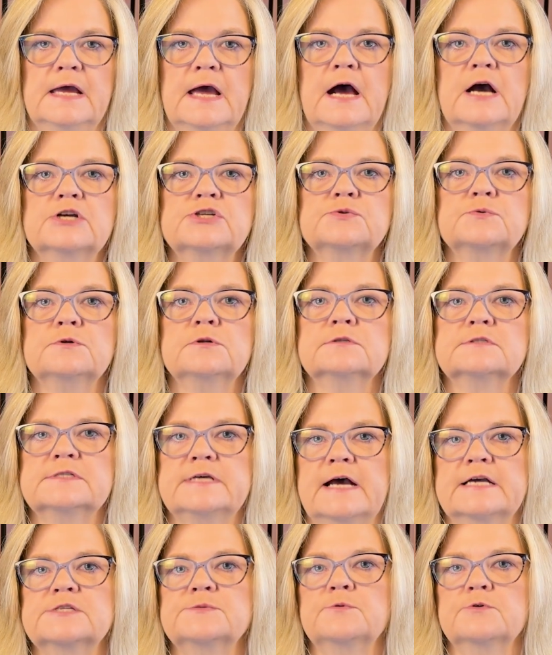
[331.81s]
actual
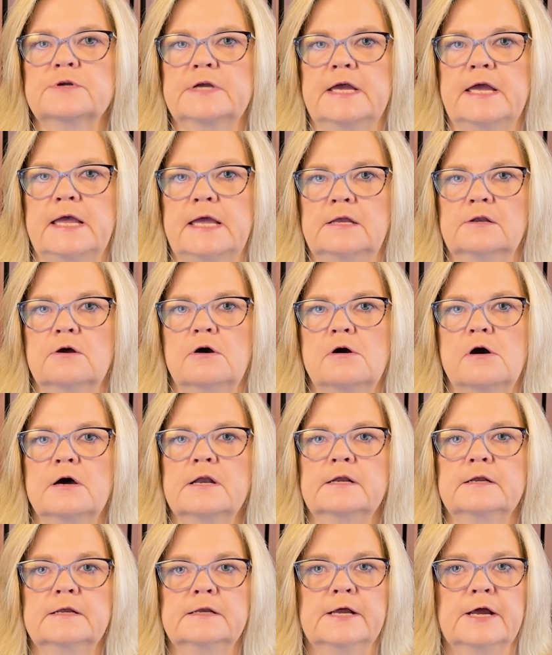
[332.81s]
taxable gain on
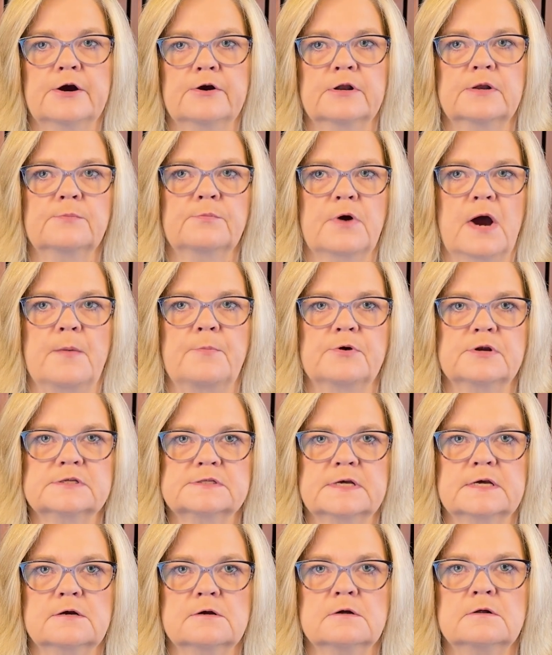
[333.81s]
an inherited property
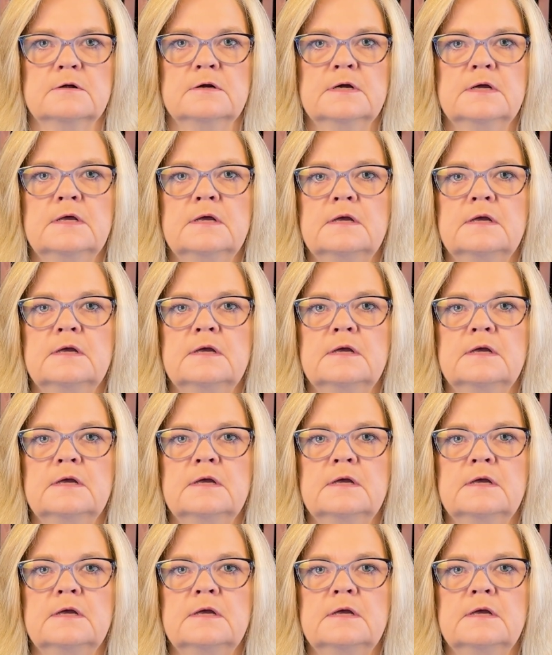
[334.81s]
sale